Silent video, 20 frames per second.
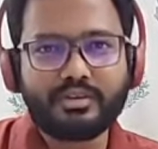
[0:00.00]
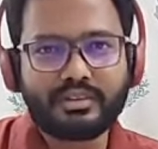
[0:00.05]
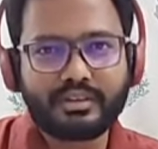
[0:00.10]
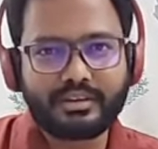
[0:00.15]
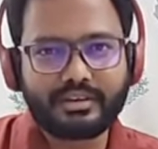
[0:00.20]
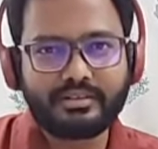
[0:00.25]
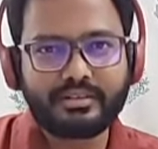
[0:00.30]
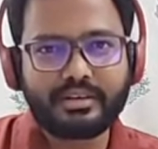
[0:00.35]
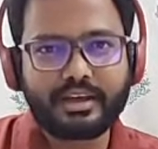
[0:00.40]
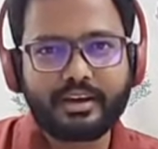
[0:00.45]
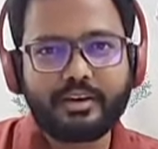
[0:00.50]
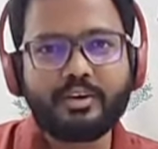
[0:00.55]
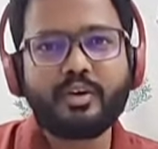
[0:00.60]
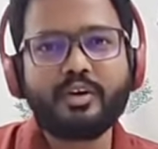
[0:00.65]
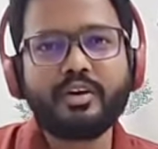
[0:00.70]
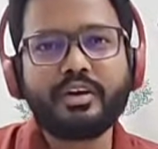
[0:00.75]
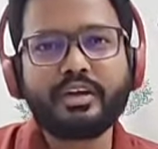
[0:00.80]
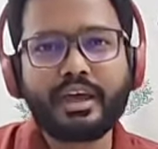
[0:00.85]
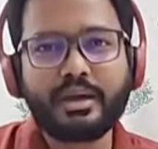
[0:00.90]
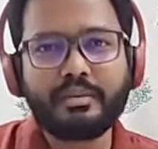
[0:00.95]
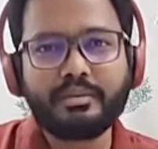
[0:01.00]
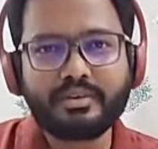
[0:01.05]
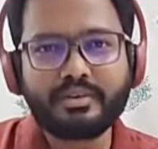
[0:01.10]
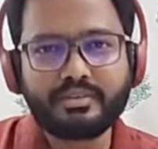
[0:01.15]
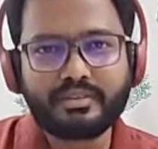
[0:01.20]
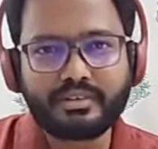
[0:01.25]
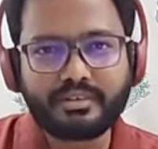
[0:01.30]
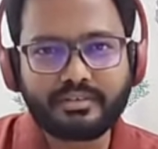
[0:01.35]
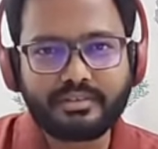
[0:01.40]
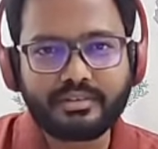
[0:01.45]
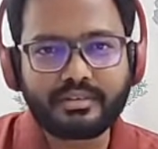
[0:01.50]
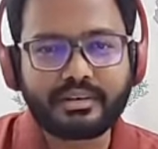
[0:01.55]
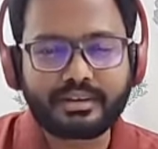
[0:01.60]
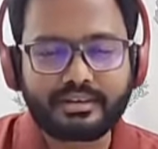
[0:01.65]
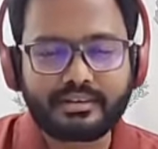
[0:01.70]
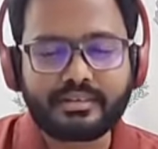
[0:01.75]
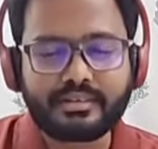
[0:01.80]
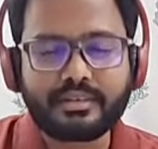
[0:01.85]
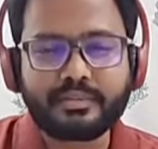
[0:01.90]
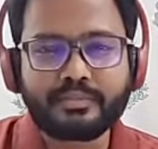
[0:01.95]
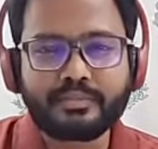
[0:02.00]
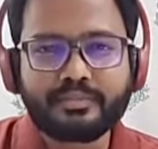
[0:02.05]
this endodontic emergency is,